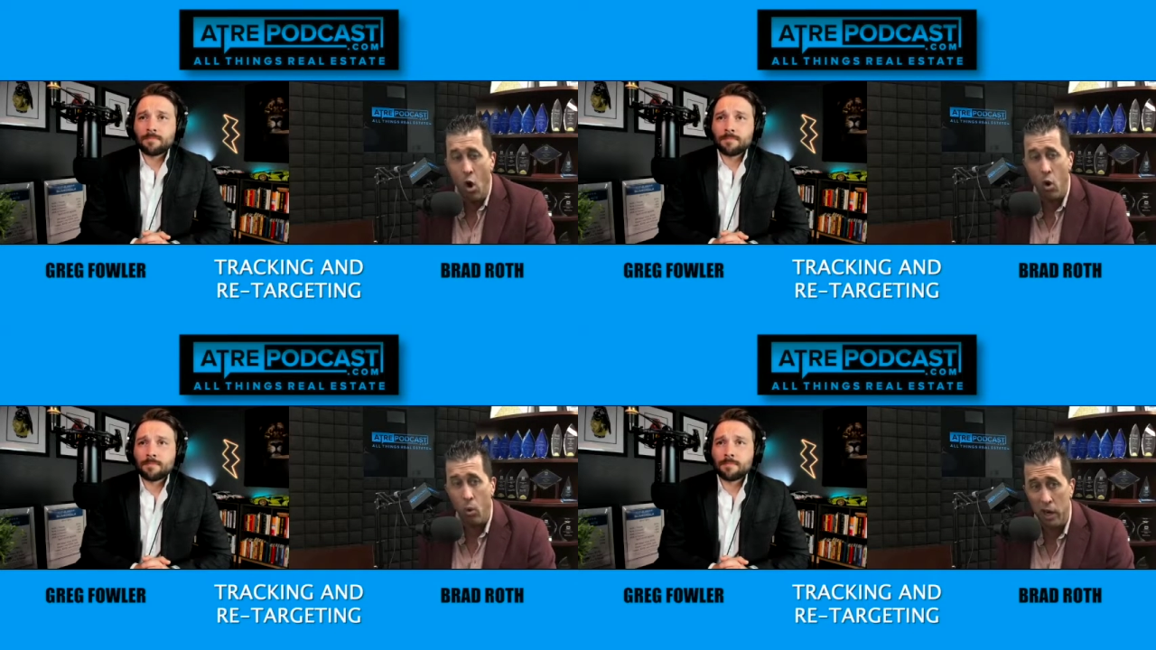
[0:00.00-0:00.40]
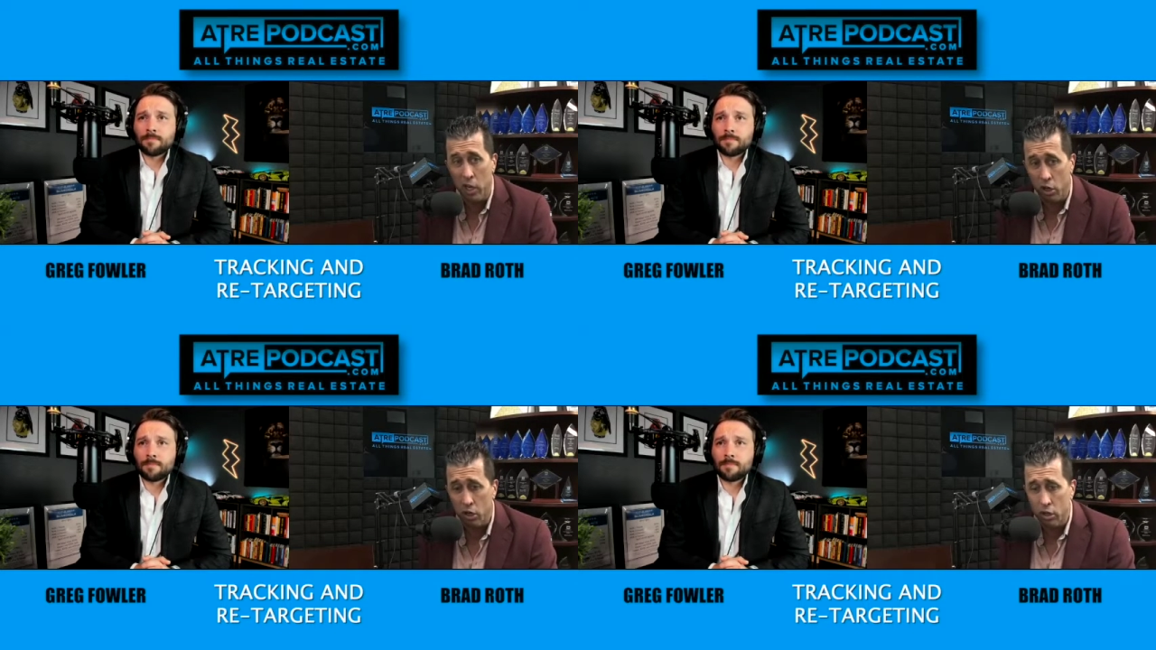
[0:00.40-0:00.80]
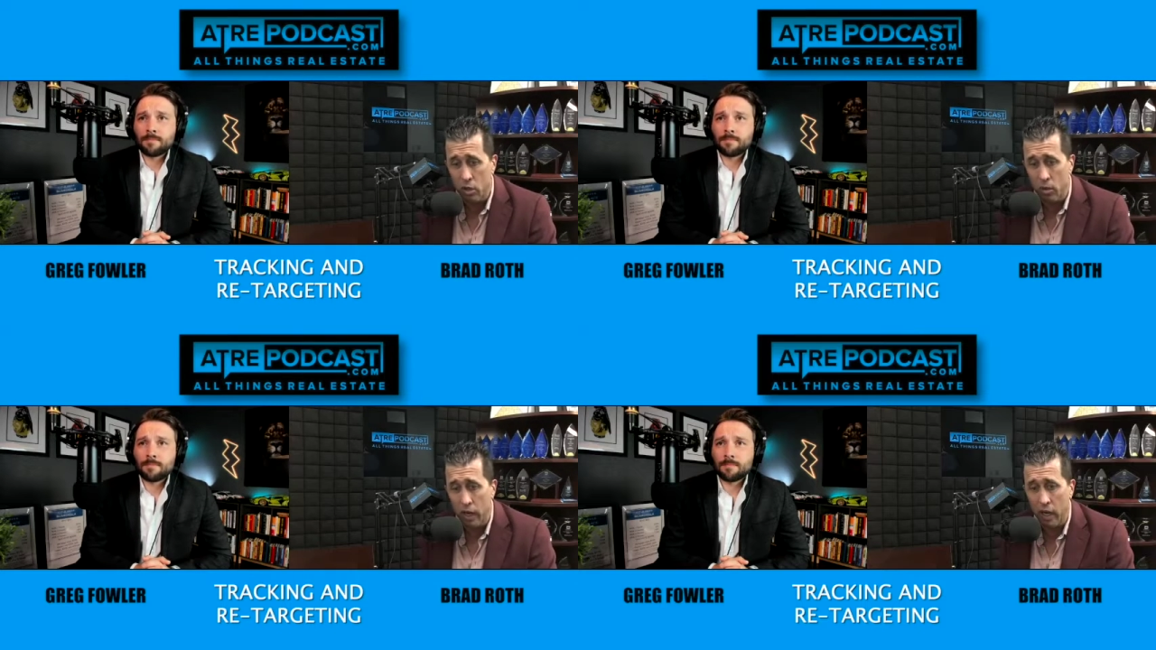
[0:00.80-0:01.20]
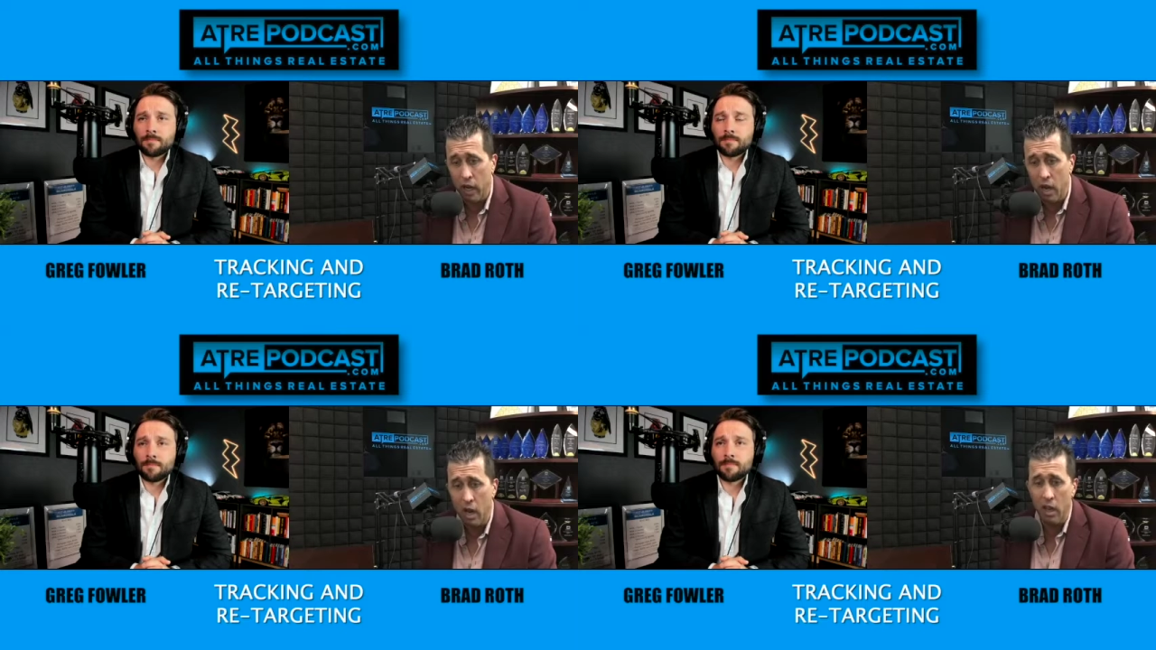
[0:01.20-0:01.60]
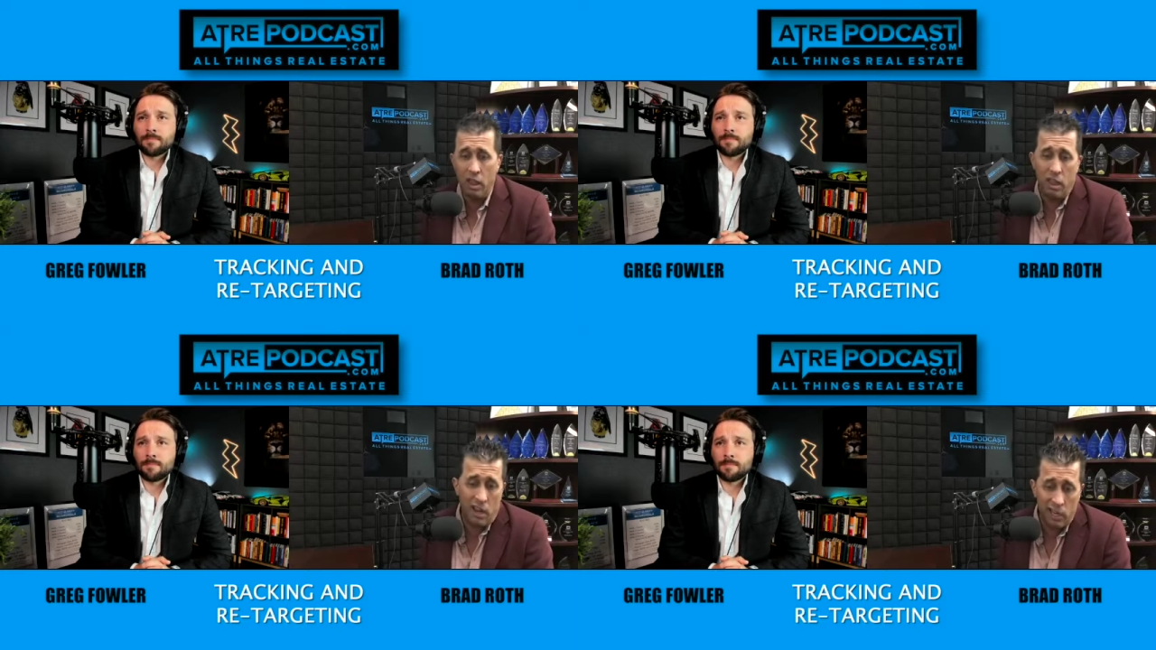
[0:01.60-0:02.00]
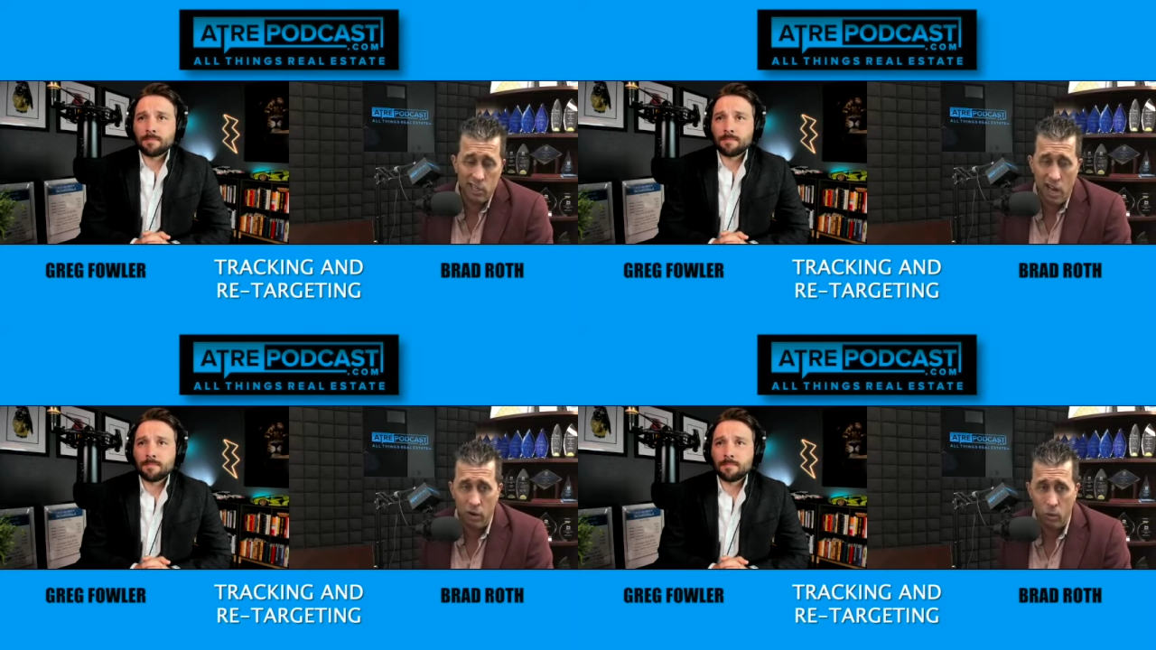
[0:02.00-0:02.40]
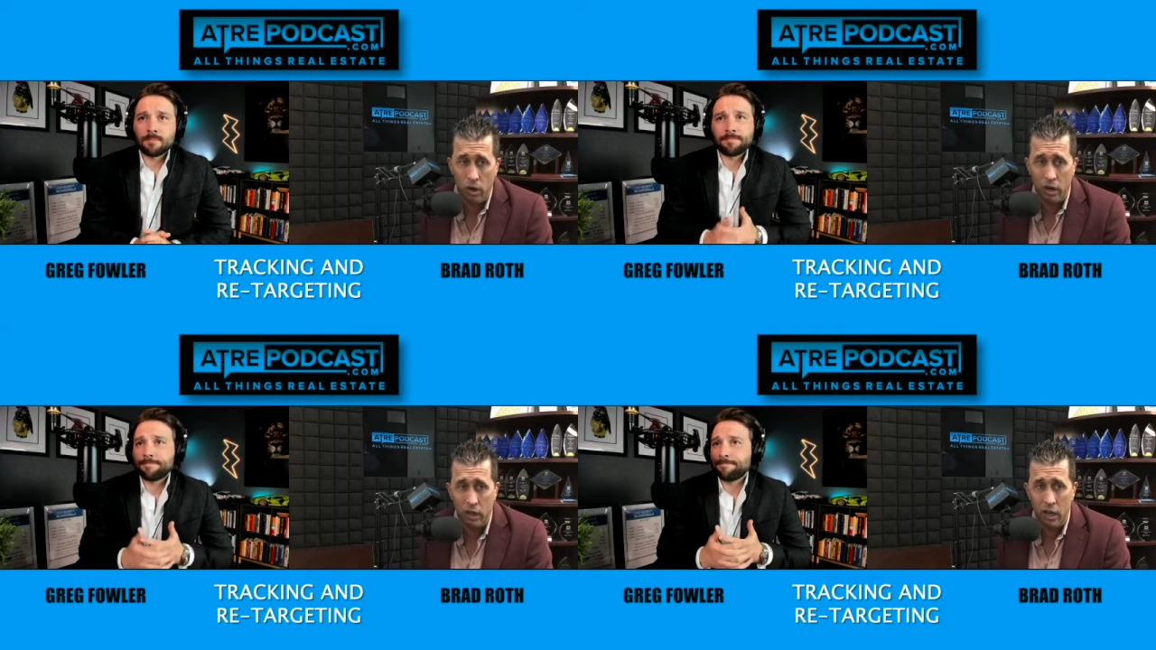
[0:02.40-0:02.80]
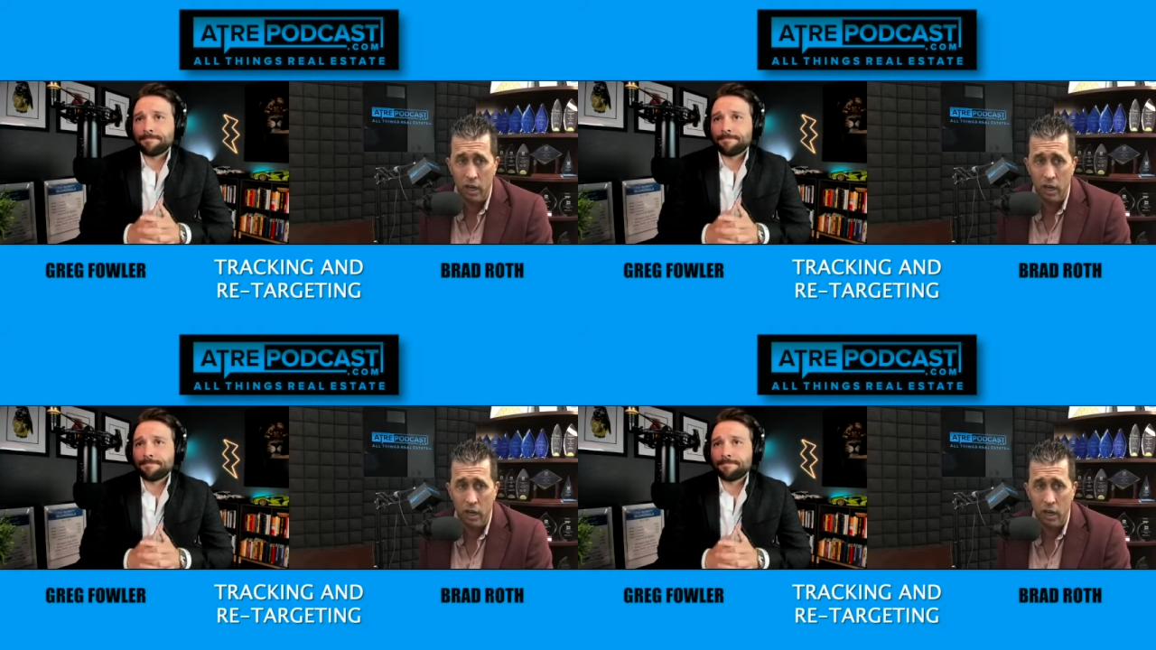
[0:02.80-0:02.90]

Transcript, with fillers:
Speaker 1: or what you're doing, it's not going to work.